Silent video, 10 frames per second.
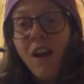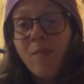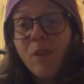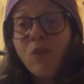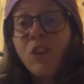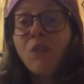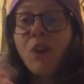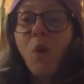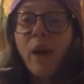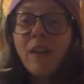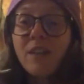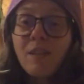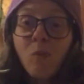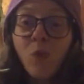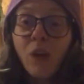it really requires
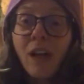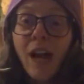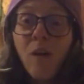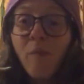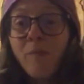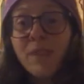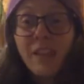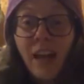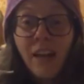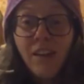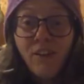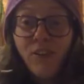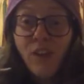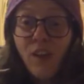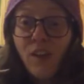some work outside of
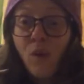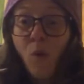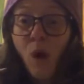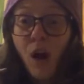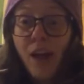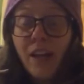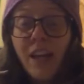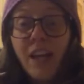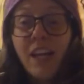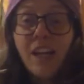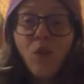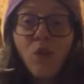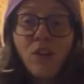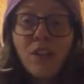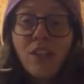the WOD in
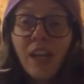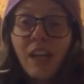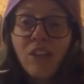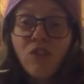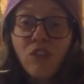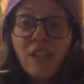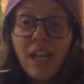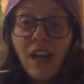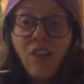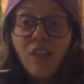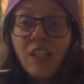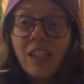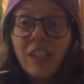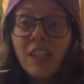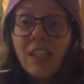order to kind of drill down,
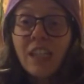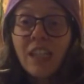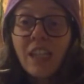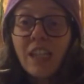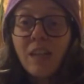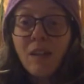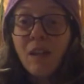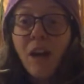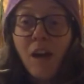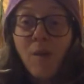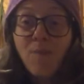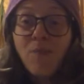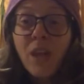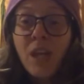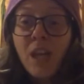get
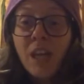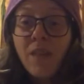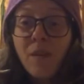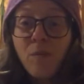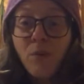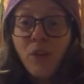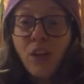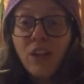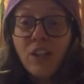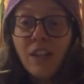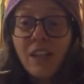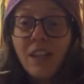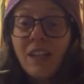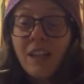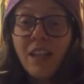the progression
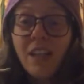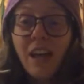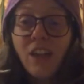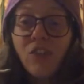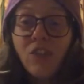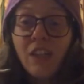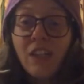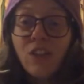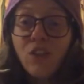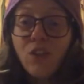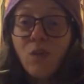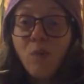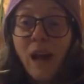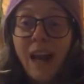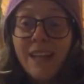that you need to
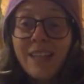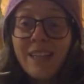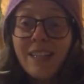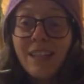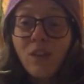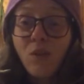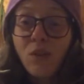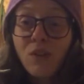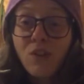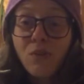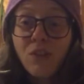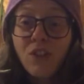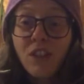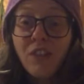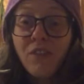practice in order to
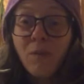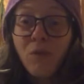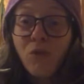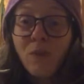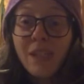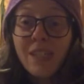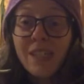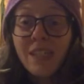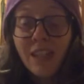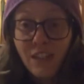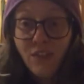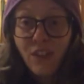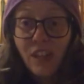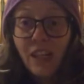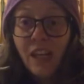achieve a movement
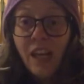successfully